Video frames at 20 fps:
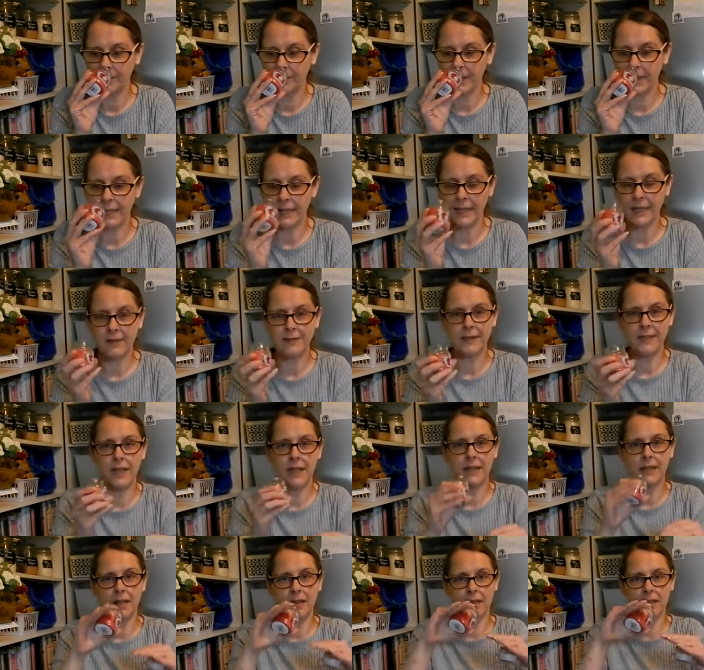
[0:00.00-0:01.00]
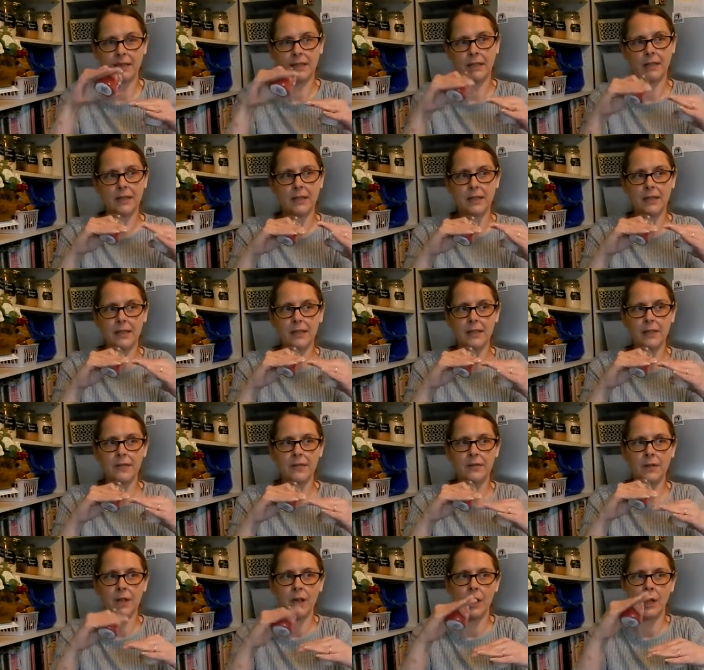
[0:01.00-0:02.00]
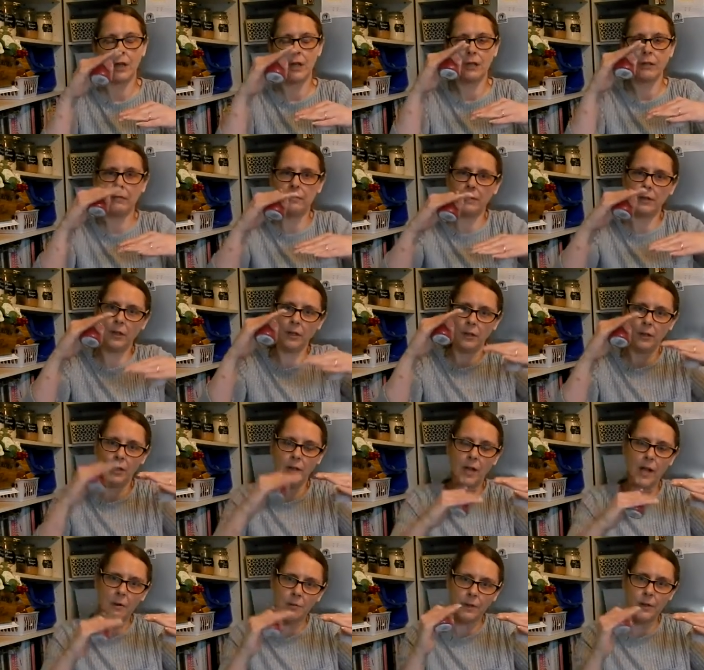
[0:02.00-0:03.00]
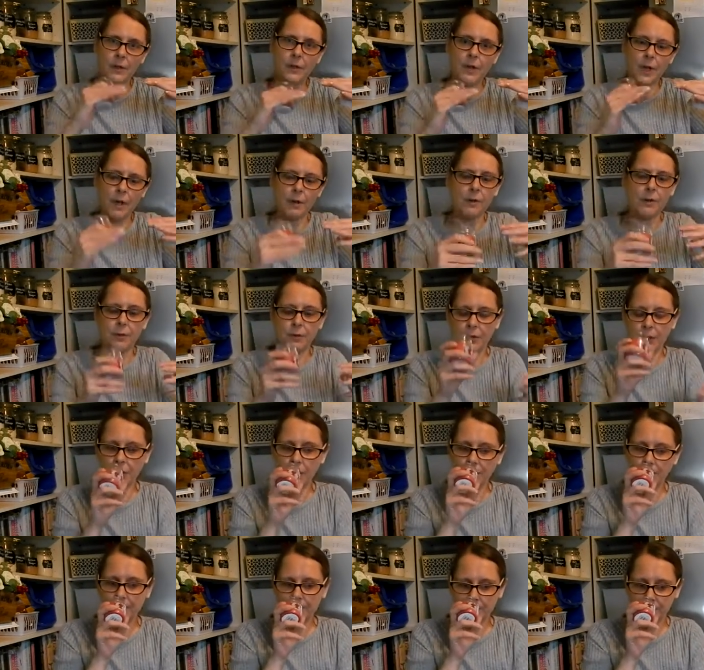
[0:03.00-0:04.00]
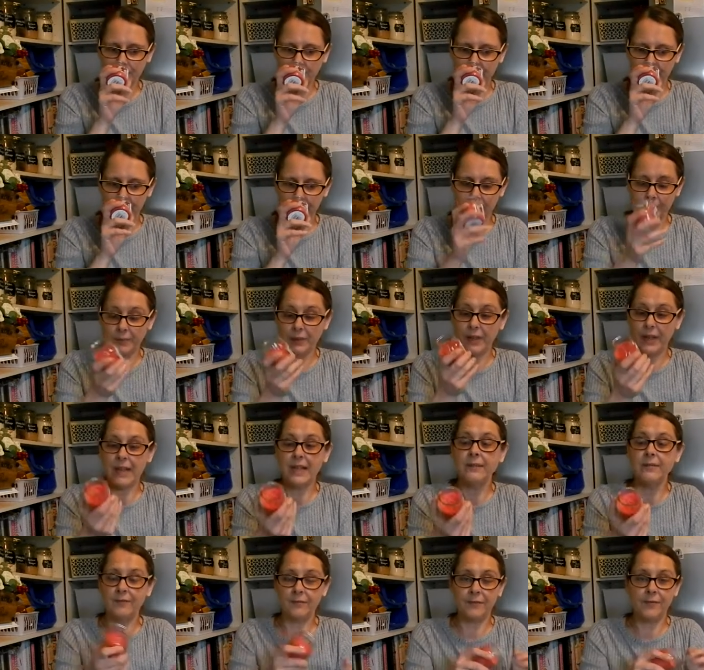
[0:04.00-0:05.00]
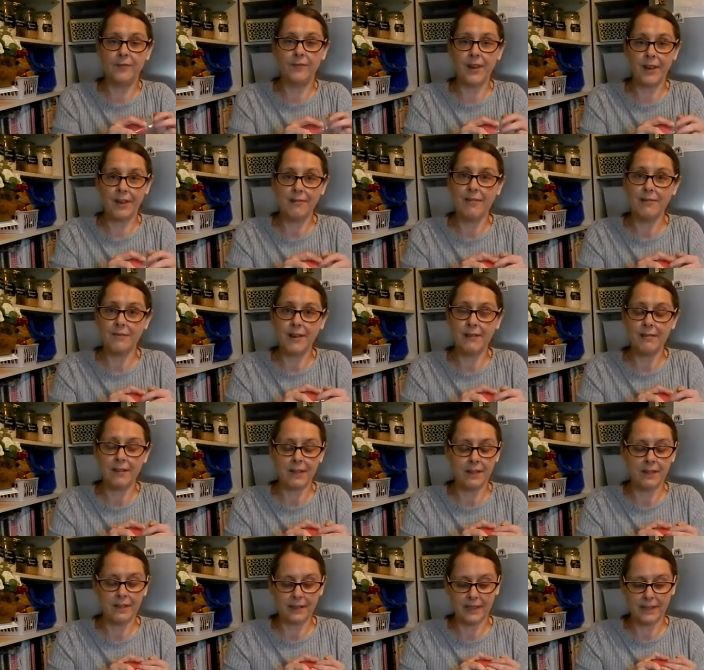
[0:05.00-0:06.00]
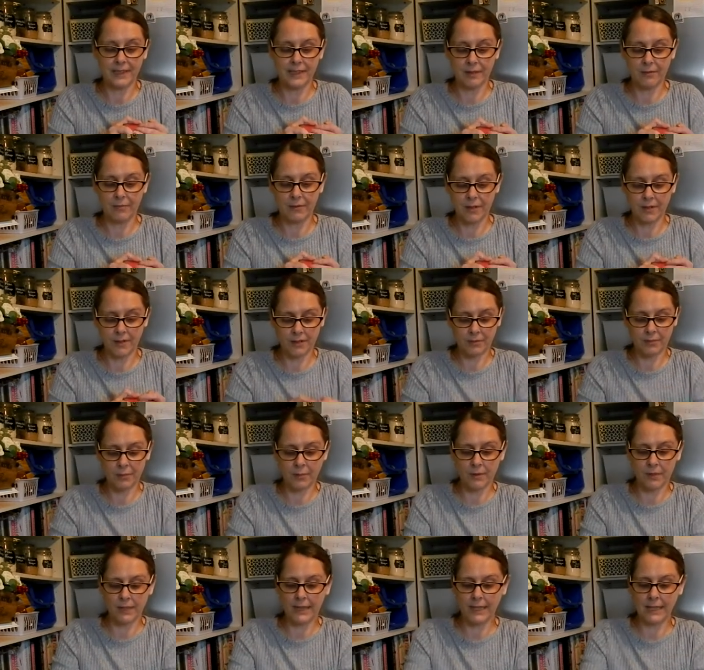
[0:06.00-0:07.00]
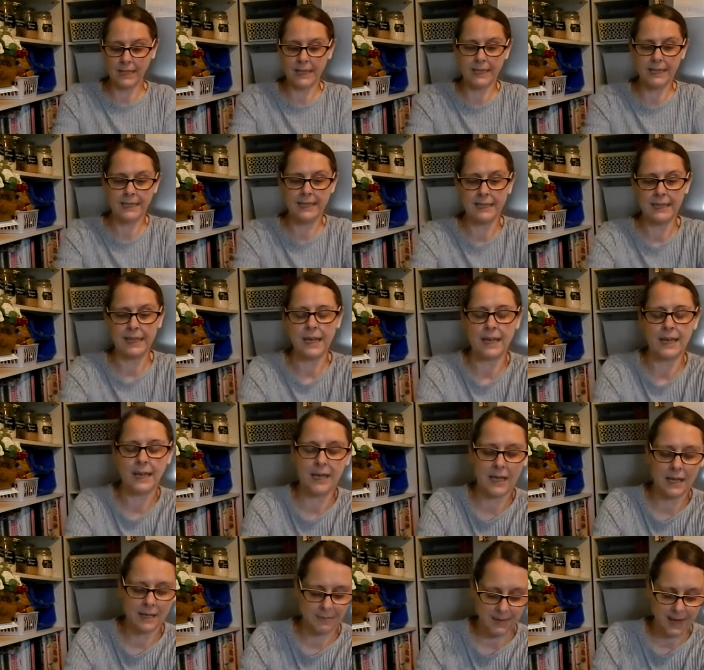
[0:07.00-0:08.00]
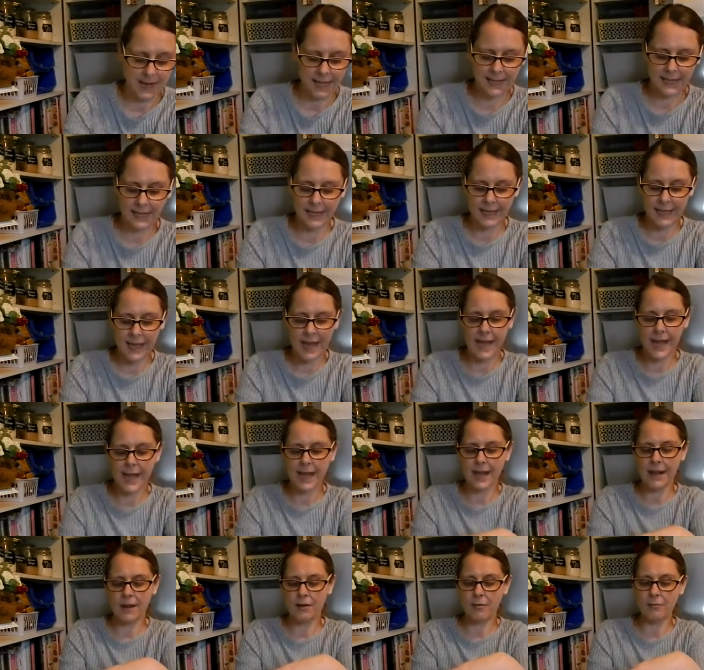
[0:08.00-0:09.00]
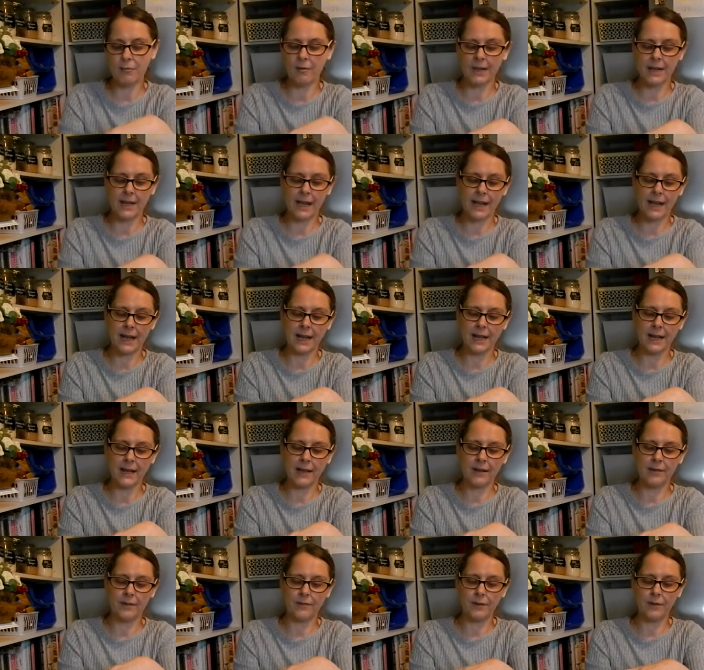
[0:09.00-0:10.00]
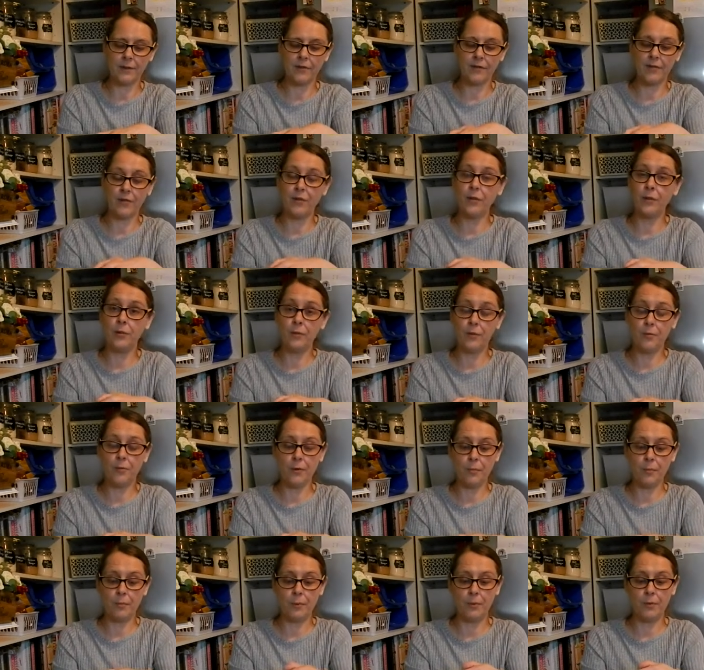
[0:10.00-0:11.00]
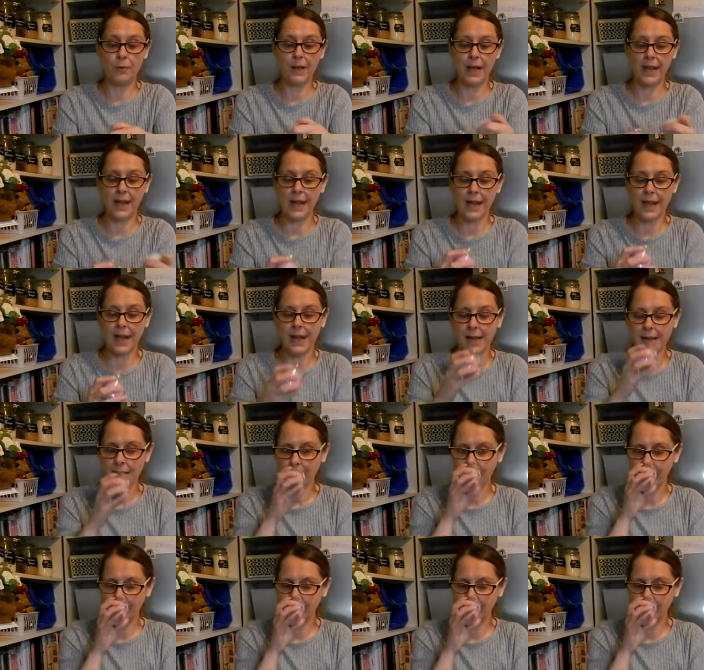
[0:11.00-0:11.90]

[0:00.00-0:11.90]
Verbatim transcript: And it gives it a nice kind of lower note, but very, very nice the rose one is. Um, and then we have the floral bouquet,